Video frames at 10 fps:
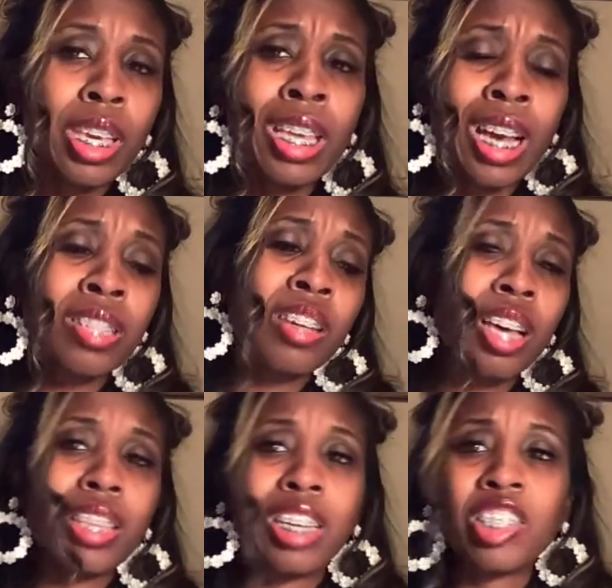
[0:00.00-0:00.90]
And I
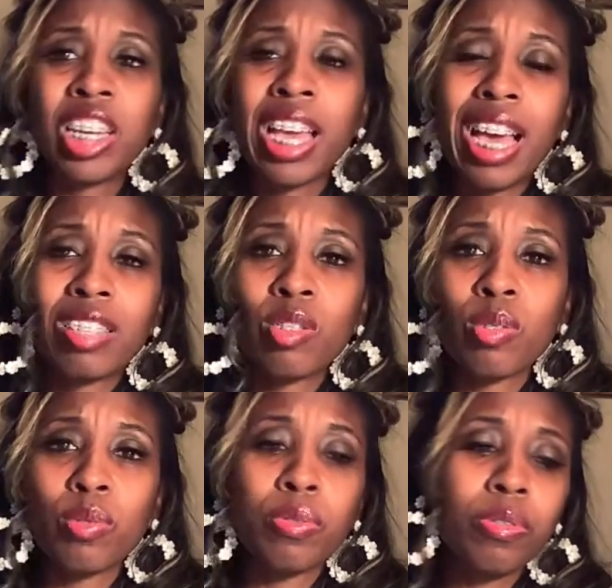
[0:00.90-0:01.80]
saw that she had
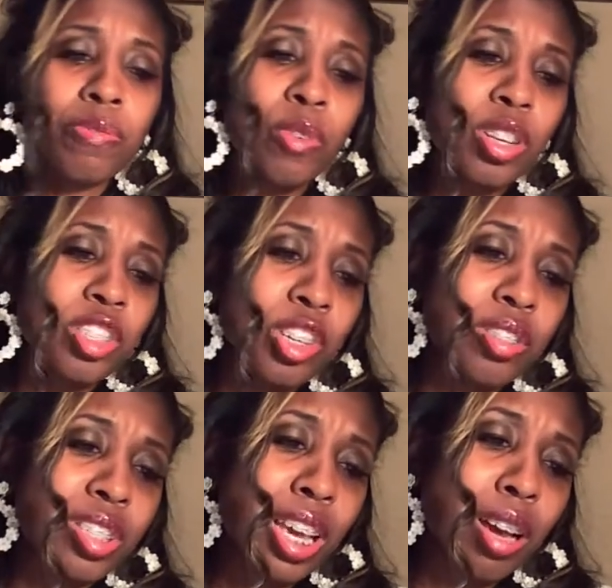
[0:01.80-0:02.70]
to force
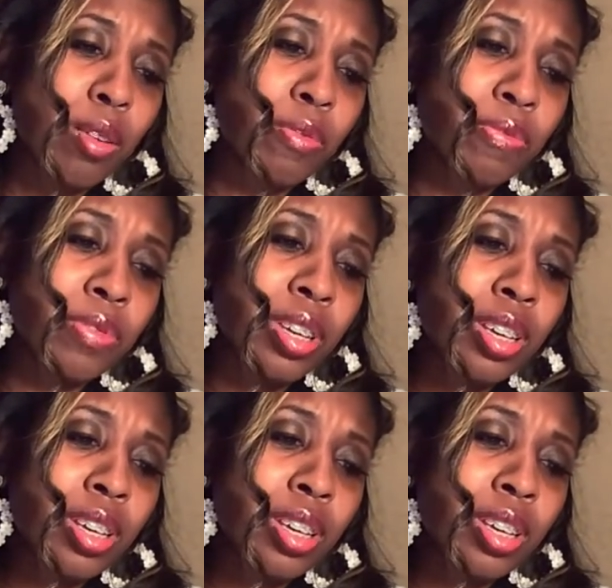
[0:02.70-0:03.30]
herself